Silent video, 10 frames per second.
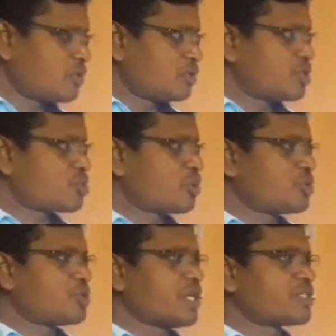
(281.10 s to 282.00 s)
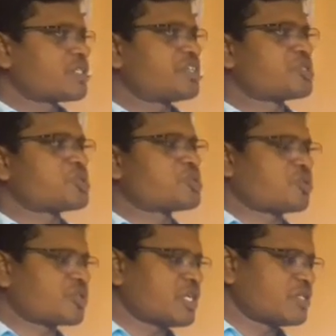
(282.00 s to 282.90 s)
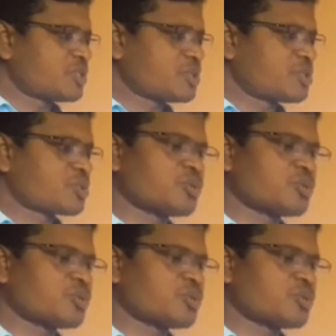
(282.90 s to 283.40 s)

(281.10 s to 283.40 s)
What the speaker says: This one, United Nations Organization.